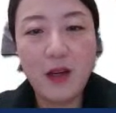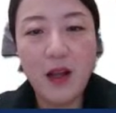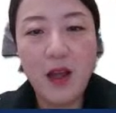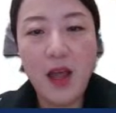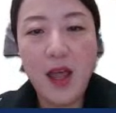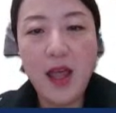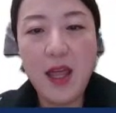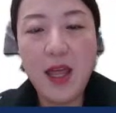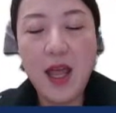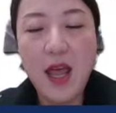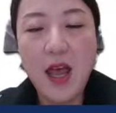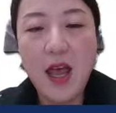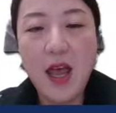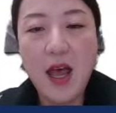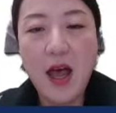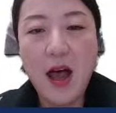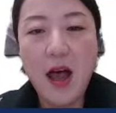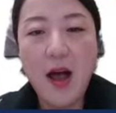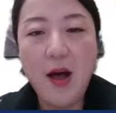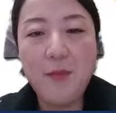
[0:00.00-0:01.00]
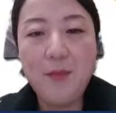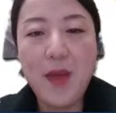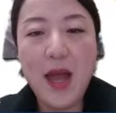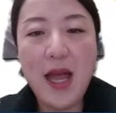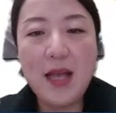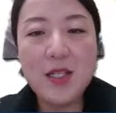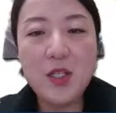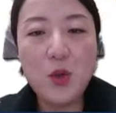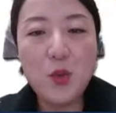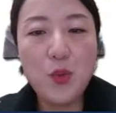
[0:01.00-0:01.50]
Okay.
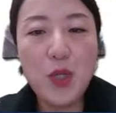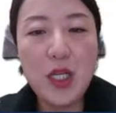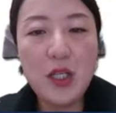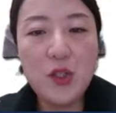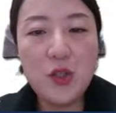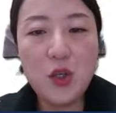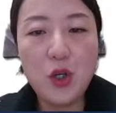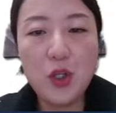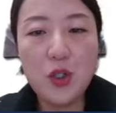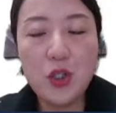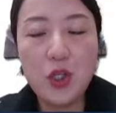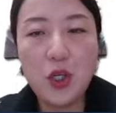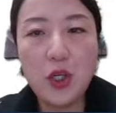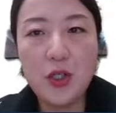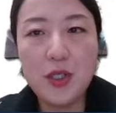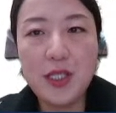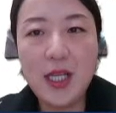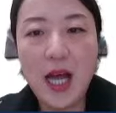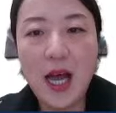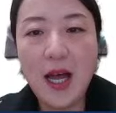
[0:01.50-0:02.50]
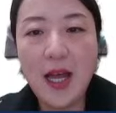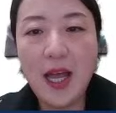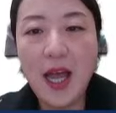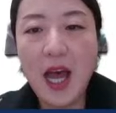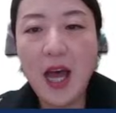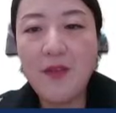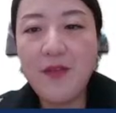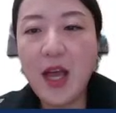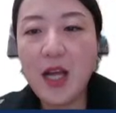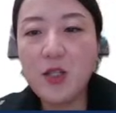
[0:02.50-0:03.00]
As a researcher, I
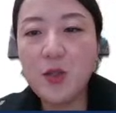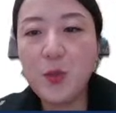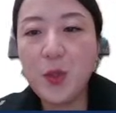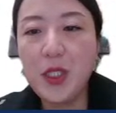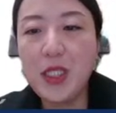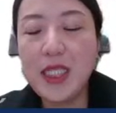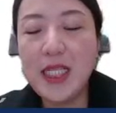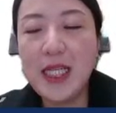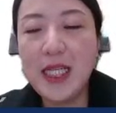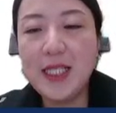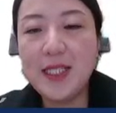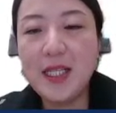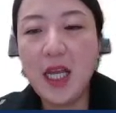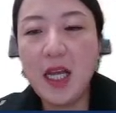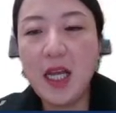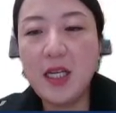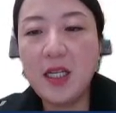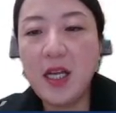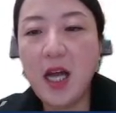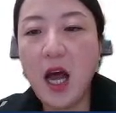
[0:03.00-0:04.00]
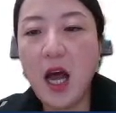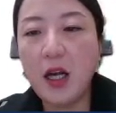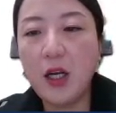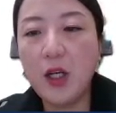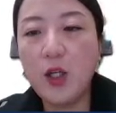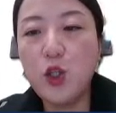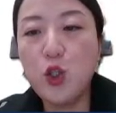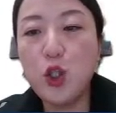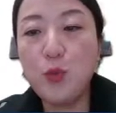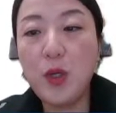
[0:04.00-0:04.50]
have expertise in
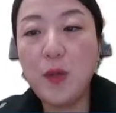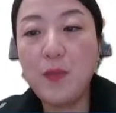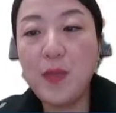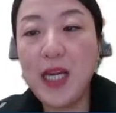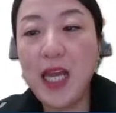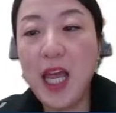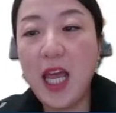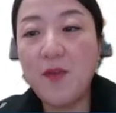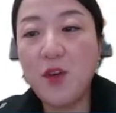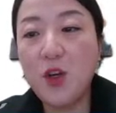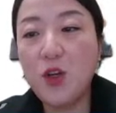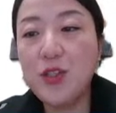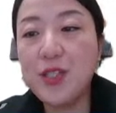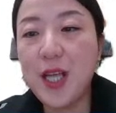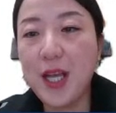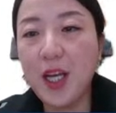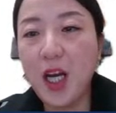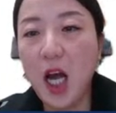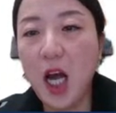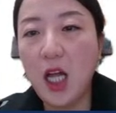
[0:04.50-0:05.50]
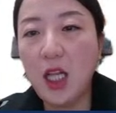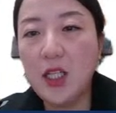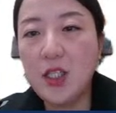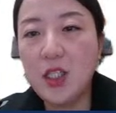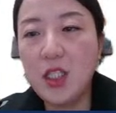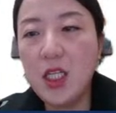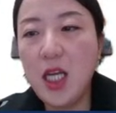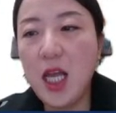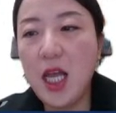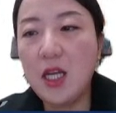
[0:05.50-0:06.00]
consumer behavior and
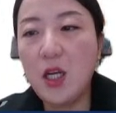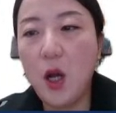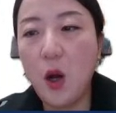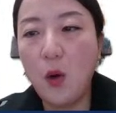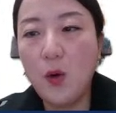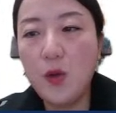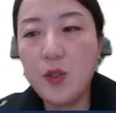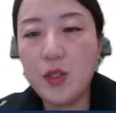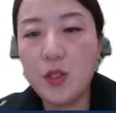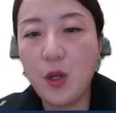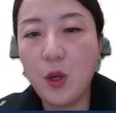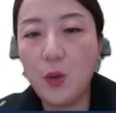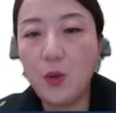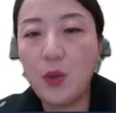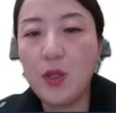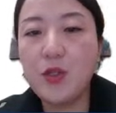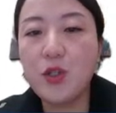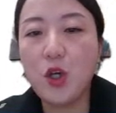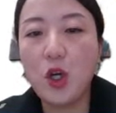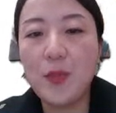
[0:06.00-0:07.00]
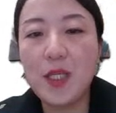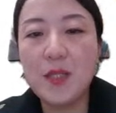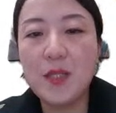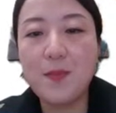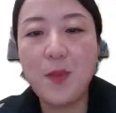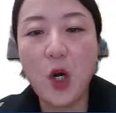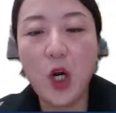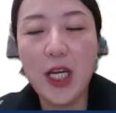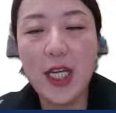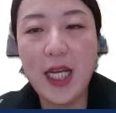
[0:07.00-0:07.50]
psychology, and also the
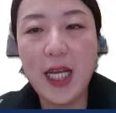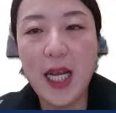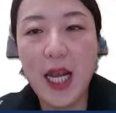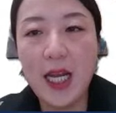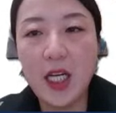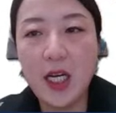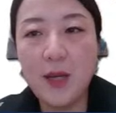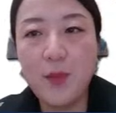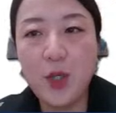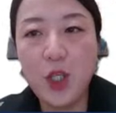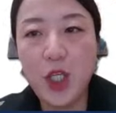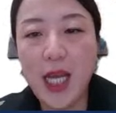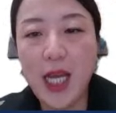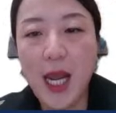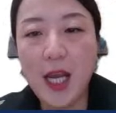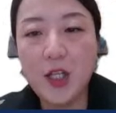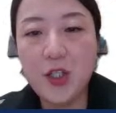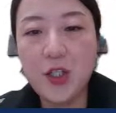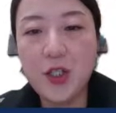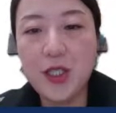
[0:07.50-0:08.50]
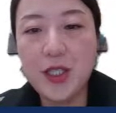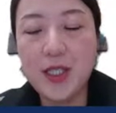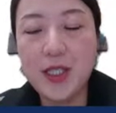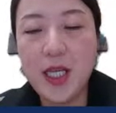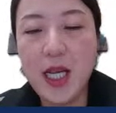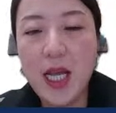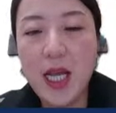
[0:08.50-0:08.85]
service marketing and communications.